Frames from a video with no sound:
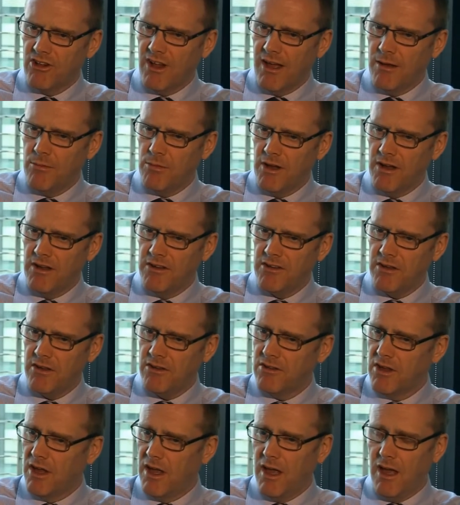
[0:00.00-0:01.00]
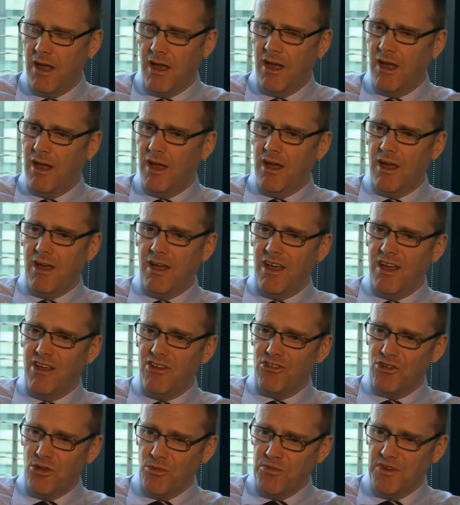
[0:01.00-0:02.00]
liabilities is
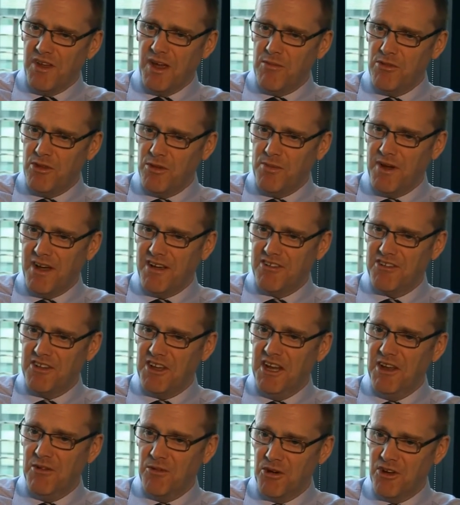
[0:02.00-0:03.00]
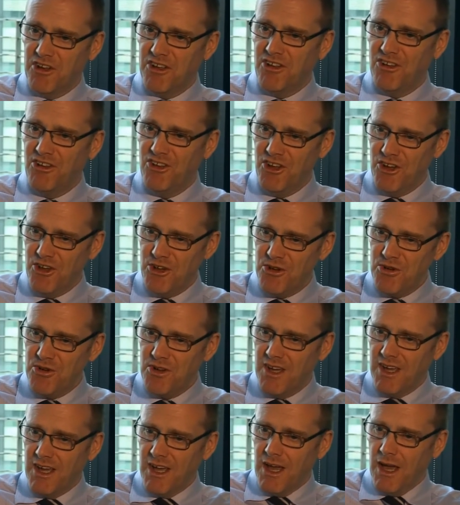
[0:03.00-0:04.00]
sometimes the best anyone can do.
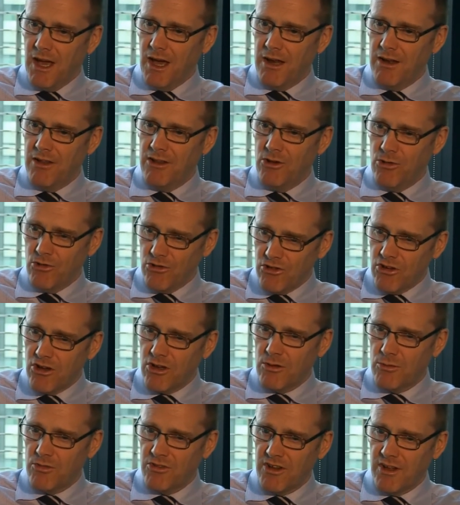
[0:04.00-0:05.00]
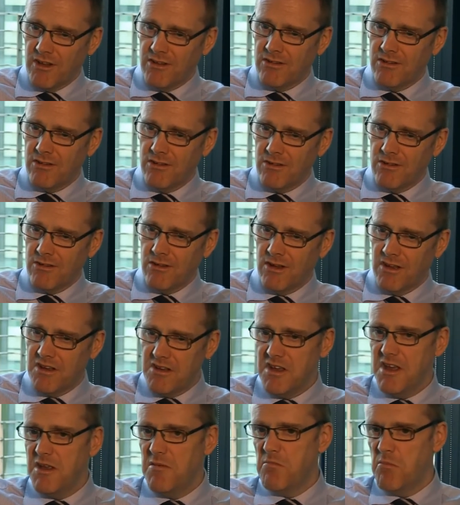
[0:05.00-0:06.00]
And in those circumstances,
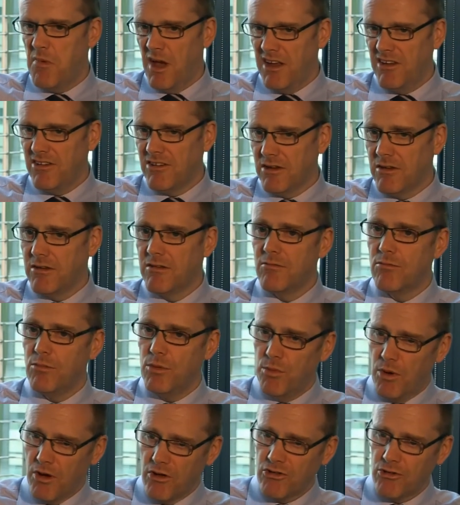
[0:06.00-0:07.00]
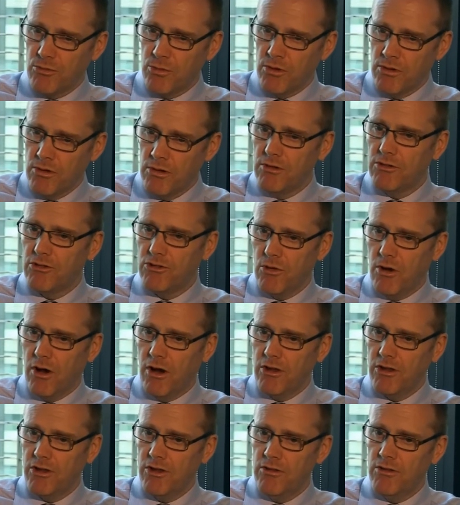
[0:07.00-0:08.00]
it might be possible to
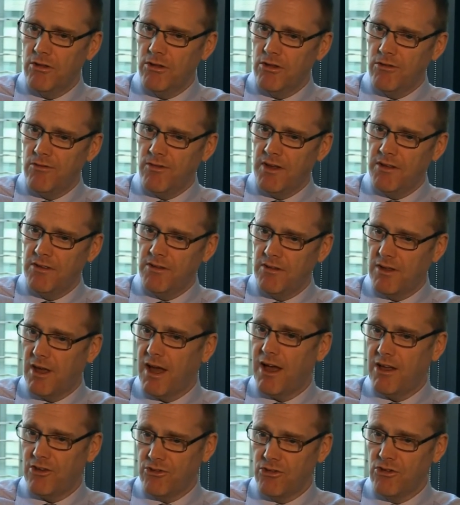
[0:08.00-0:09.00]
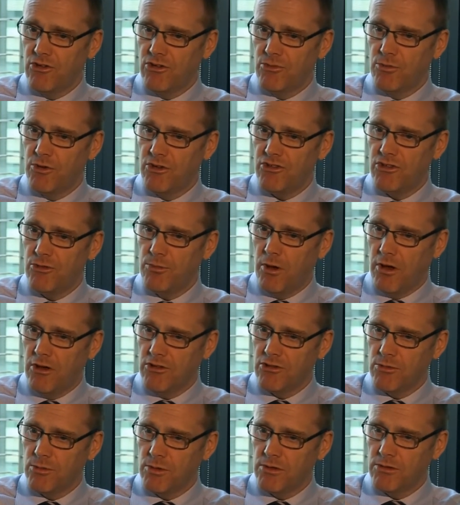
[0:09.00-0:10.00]
argue that the defendant has done as much as
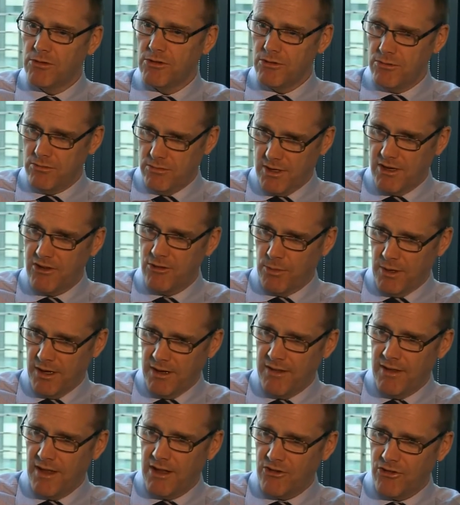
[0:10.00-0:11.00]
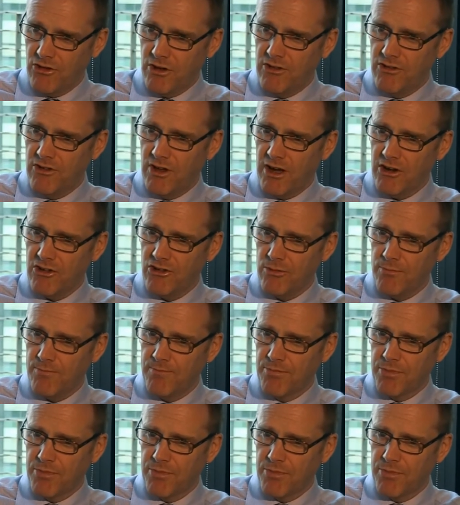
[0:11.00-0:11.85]
possible to explain that transaction.